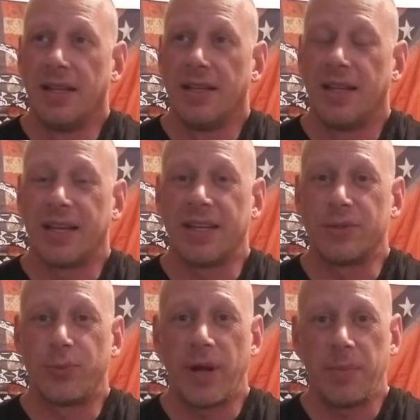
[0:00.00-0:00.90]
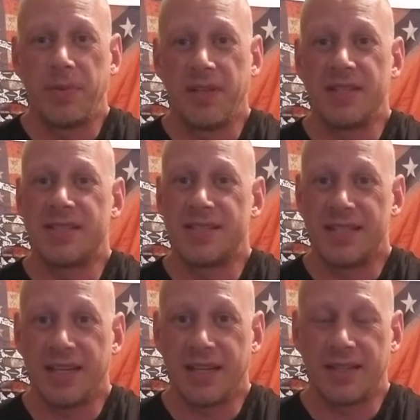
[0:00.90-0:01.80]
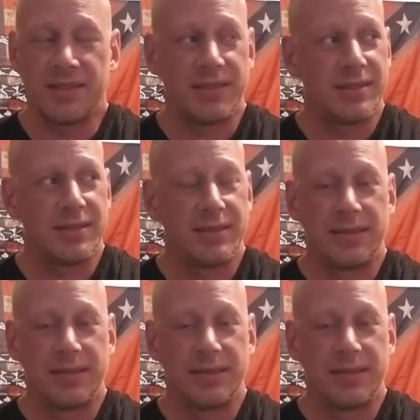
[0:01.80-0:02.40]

Like he's repping the sticks.